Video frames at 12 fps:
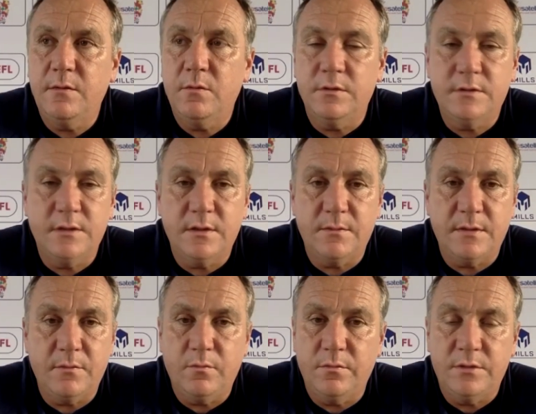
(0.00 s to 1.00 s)
wanted
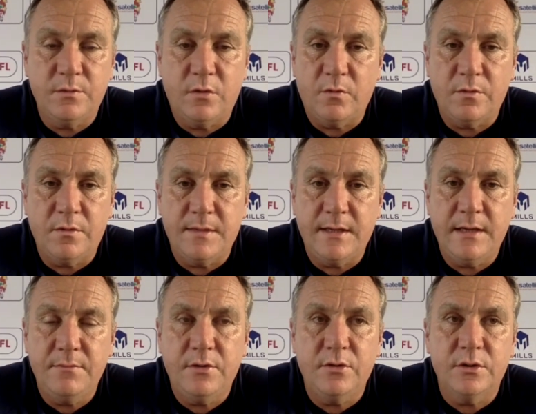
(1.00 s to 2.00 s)
to work with him
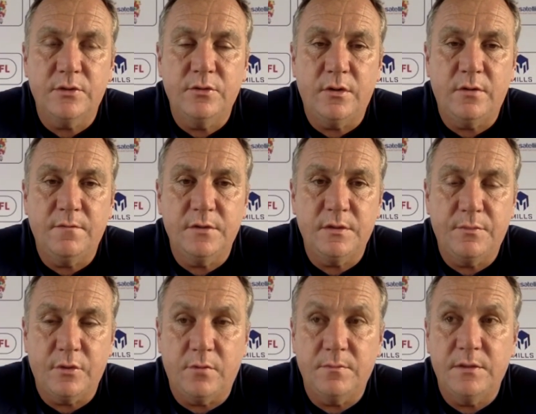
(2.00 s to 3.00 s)
again, because I obviously
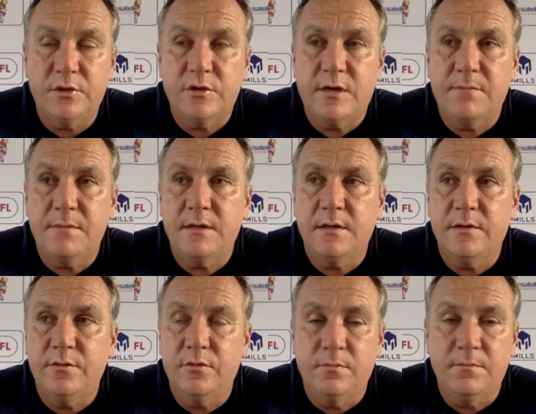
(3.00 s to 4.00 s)
brought him to Tranmere and I
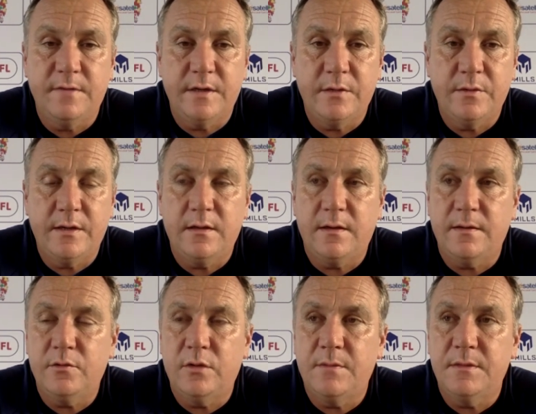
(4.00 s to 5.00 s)
know him very well. I
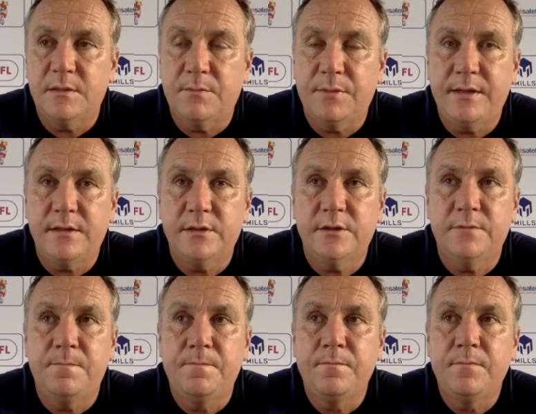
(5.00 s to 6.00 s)
know him as a person.